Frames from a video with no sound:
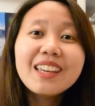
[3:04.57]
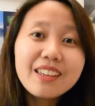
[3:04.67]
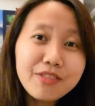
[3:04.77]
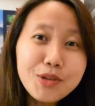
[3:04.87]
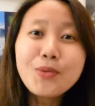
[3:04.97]

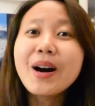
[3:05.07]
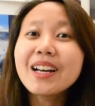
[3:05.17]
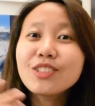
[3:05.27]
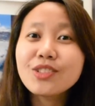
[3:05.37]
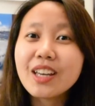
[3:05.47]
If you
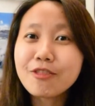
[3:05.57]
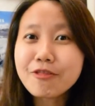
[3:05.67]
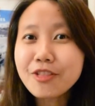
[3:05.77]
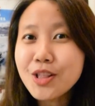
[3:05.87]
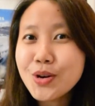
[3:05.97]
want, you can
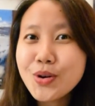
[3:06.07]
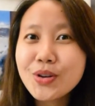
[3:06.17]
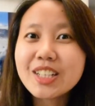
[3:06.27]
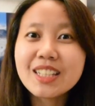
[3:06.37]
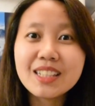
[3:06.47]

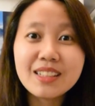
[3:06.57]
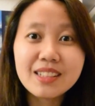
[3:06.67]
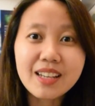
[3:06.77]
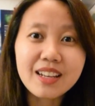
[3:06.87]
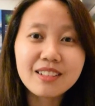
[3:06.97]
follow the
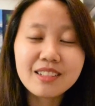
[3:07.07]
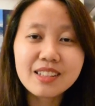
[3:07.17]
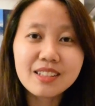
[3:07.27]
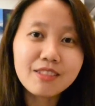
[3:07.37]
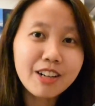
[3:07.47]

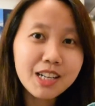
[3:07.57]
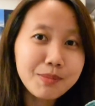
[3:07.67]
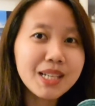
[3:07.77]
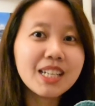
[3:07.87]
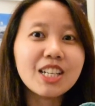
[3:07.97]
designer's
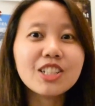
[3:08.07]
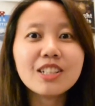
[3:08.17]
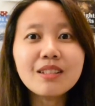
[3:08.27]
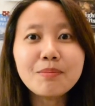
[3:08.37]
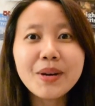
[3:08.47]

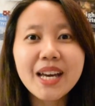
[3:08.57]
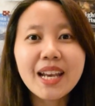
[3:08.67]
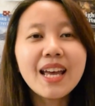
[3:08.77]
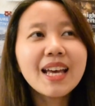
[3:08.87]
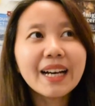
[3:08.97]
recommendation,
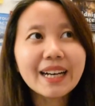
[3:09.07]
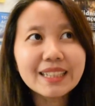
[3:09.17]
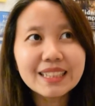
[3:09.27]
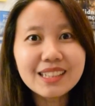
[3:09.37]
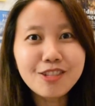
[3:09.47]
but
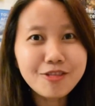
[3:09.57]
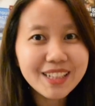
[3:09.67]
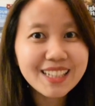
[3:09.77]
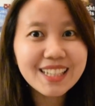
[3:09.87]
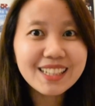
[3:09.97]
I didn't
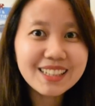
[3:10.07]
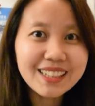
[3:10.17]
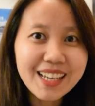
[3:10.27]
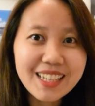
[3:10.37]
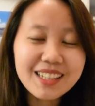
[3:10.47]
really
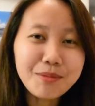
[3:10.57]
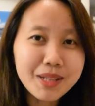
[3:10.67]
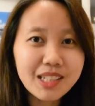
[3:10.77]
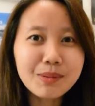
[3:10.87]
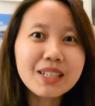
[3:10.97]
like the
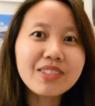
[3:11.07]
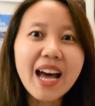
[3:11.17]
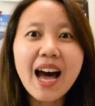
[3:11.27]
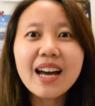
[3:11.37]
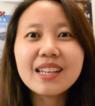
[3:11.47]
placement of the
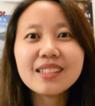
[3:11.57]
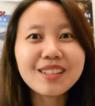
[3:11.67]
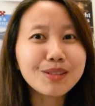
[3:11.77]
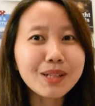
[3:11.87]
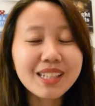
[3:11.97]
eyes
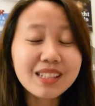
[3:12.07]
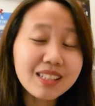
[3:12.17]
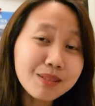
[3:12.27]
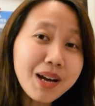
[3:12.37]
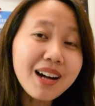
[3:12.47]
as well as the
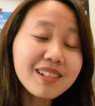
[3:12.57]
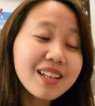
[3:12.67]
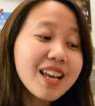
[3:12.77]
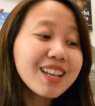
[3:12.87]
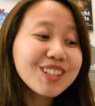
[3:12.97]
smile,
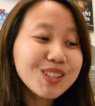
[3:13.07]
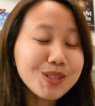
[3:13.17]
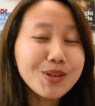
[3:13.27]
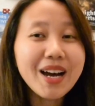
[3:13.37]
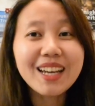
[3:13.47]

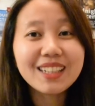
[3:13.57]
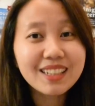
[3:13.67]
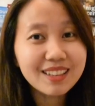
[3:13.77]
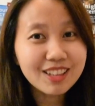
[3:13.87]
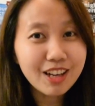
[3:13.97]
so I
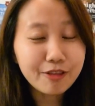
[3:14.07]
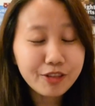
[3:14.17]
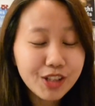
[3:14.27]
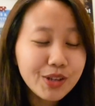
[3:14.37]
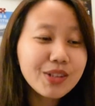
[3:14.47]
did not
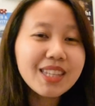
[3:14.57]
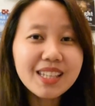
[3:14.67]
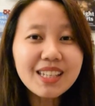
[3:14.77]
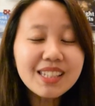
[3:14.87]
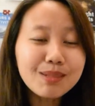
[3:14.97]
follow
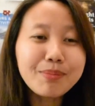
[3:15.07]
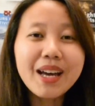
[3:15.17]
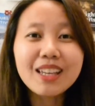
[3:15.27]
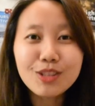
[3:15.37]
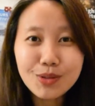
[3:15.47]
this,
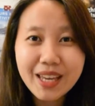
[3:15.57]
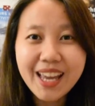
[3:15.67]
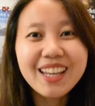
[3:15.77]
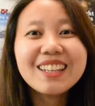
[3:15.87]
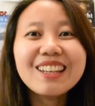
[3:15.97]
but you
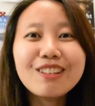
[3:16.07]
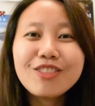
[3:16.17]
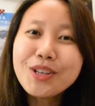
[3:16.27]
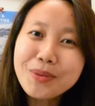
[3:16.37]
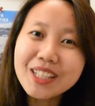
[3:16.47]
can if
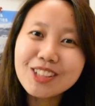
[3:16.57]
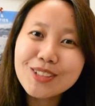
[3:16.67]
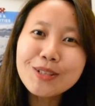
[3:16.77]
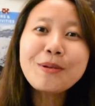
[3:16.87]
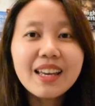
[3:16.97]
you want to.